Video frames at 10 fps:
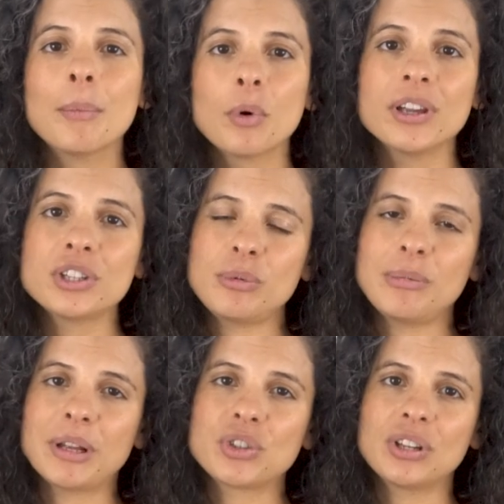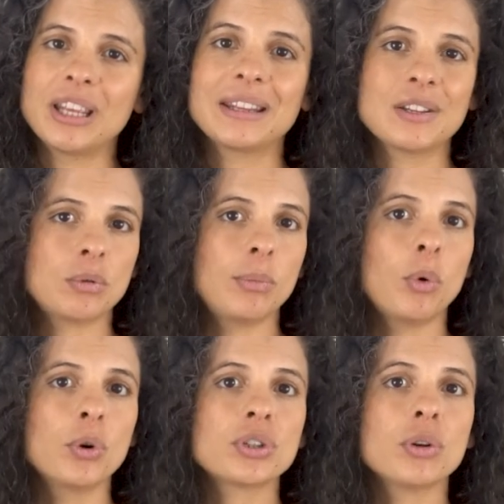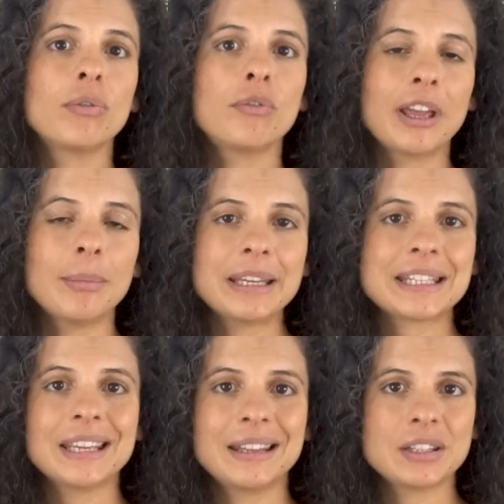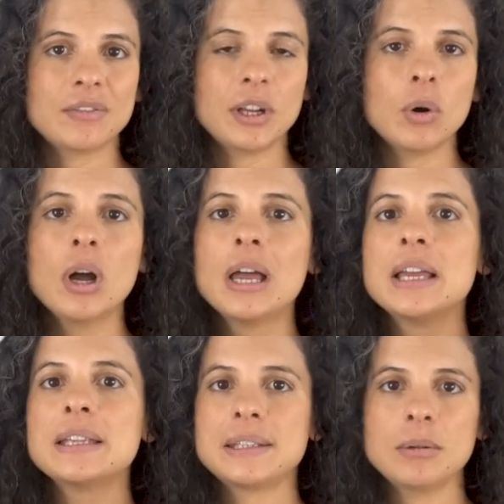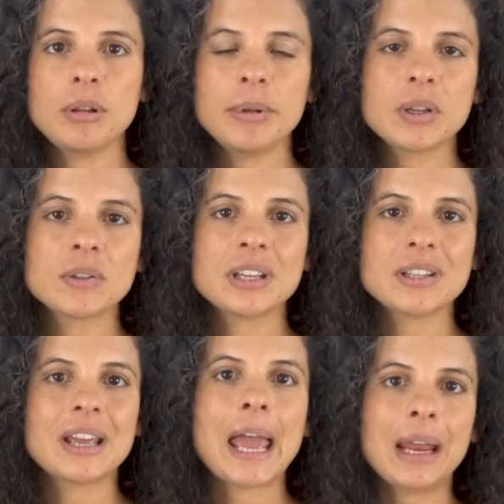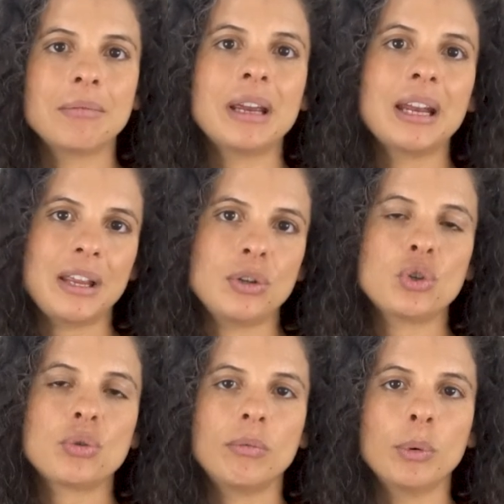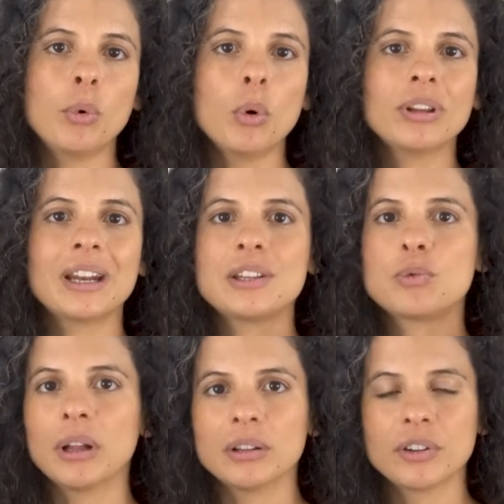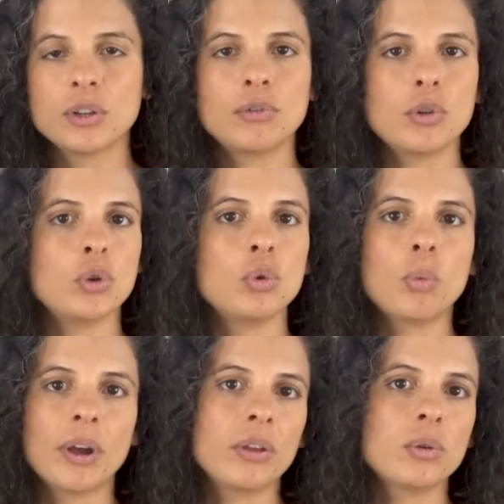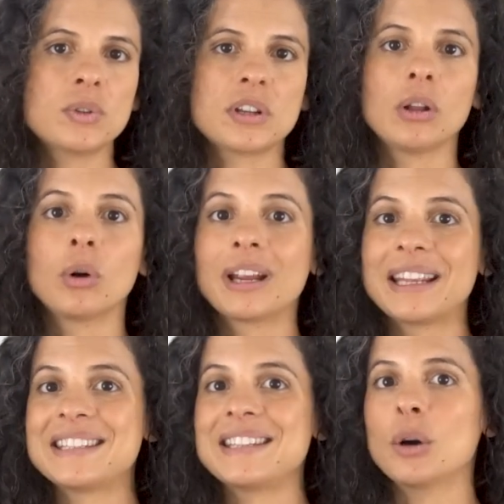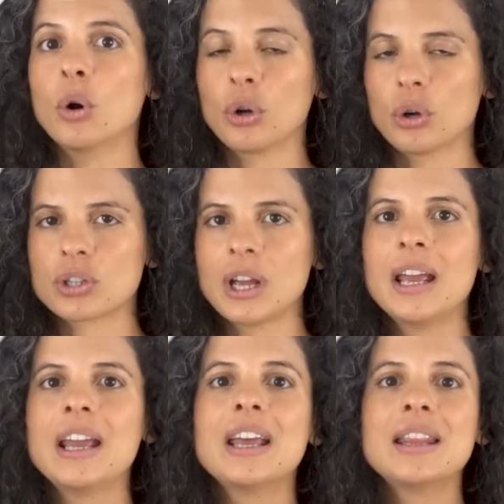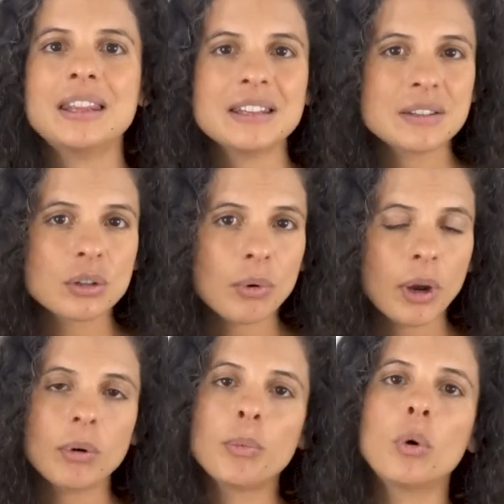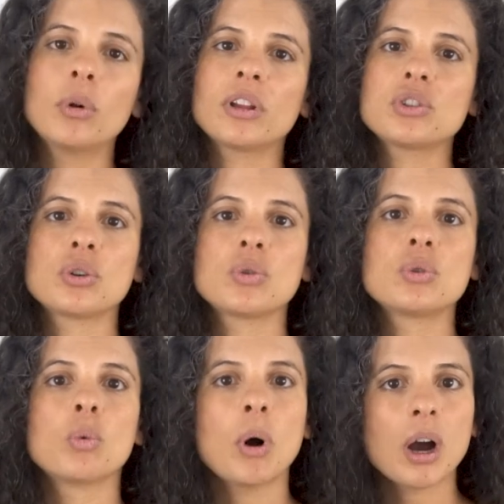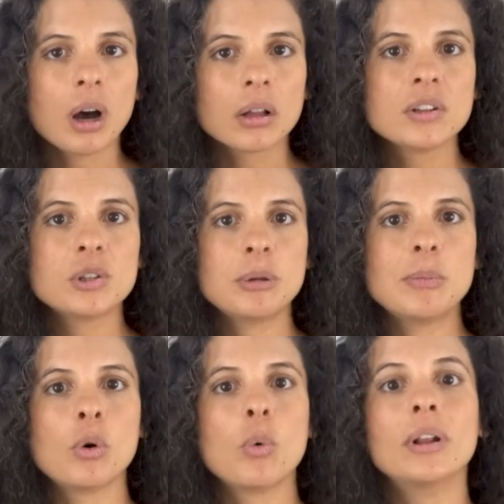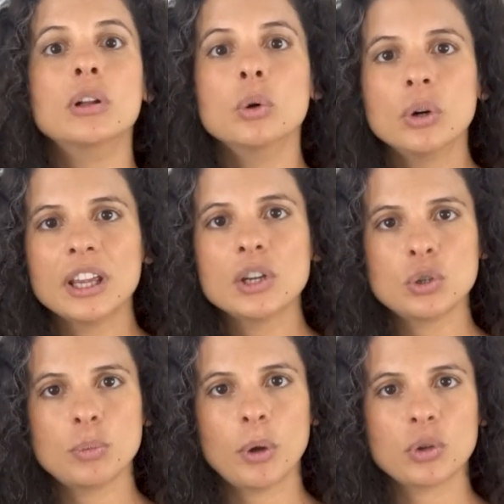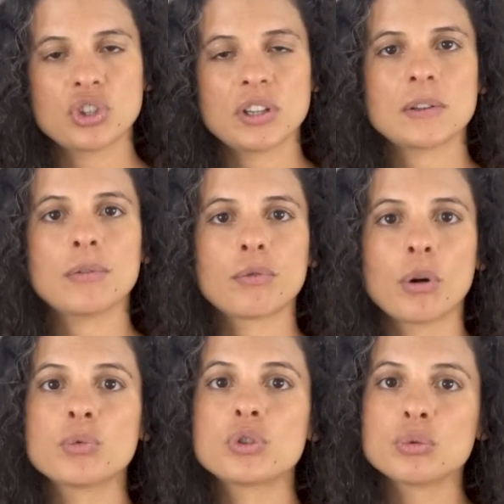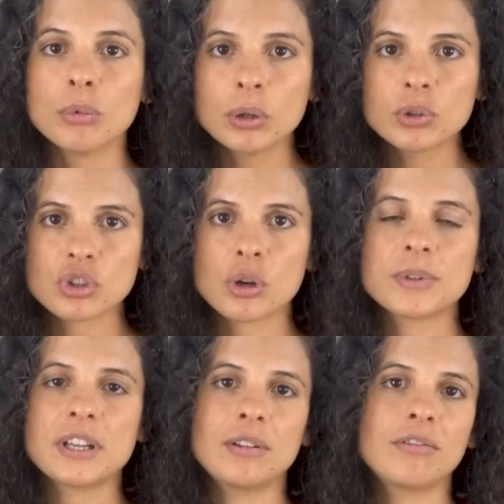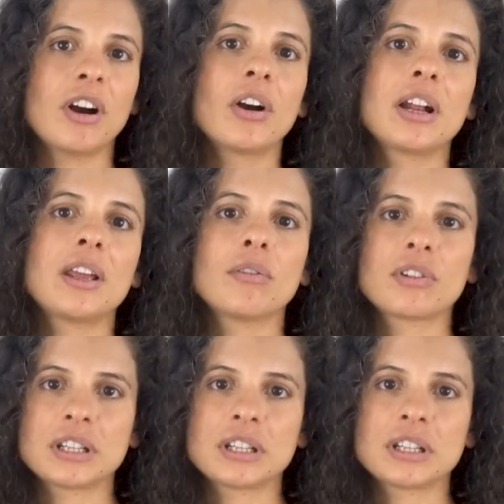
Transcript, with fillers: I'm going to be mentioning this report a fair bit in this video, simply because it's a handmade industry report that is relevant for you whether you sell on Etsy or not. This is a great report that shows what colors people were looking to purchase from smaller shops in a variety of